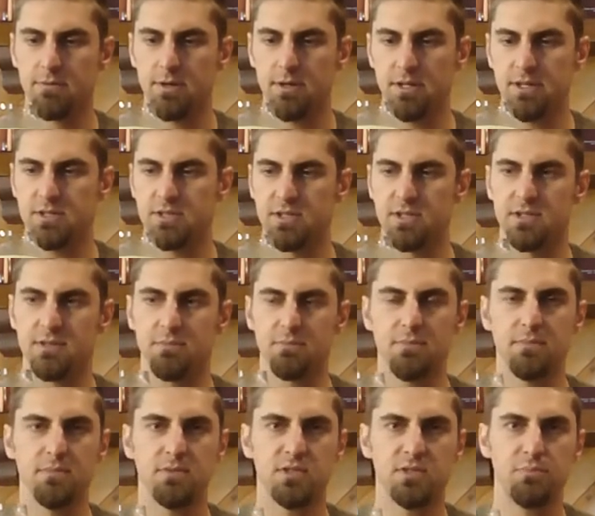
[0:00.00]
Really just
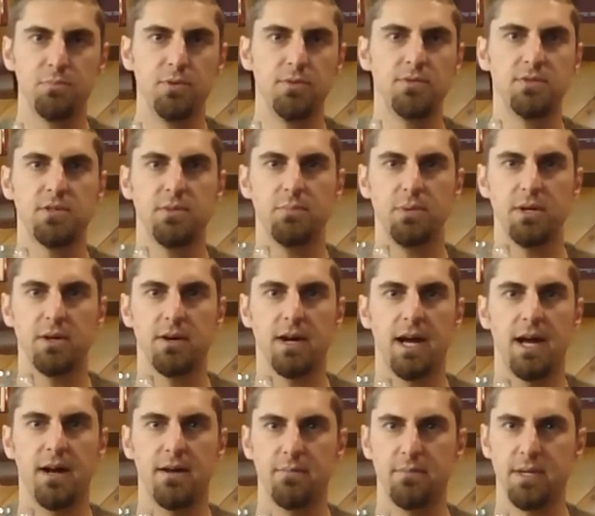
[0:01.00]
smooths the beer
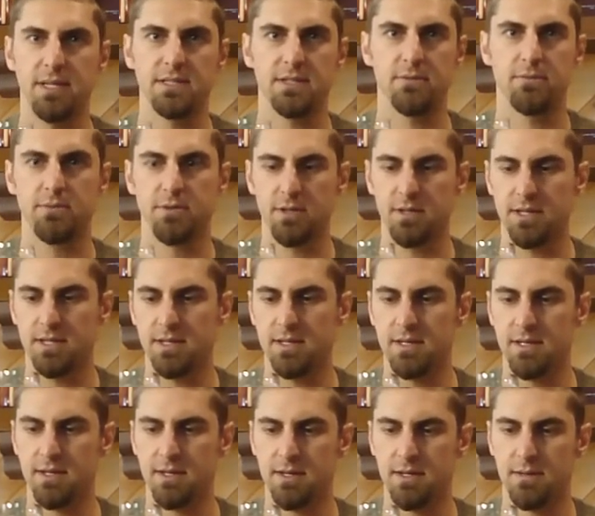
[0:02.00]
out, makes it really
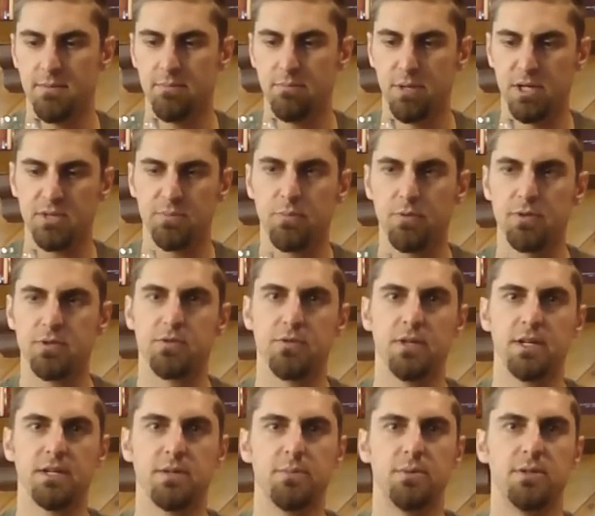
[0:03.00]
much more
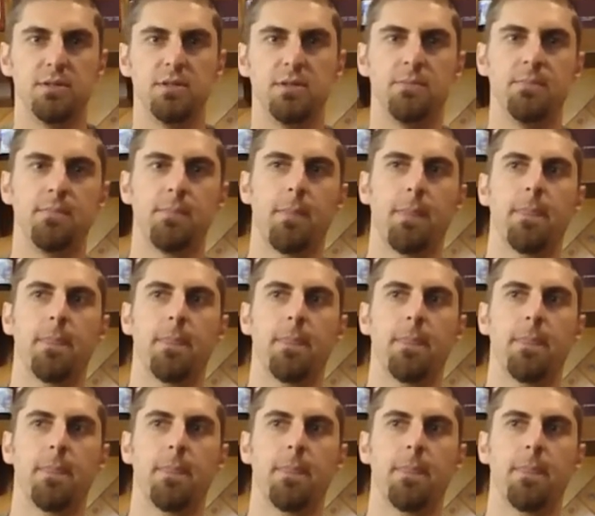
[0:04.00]
drinkable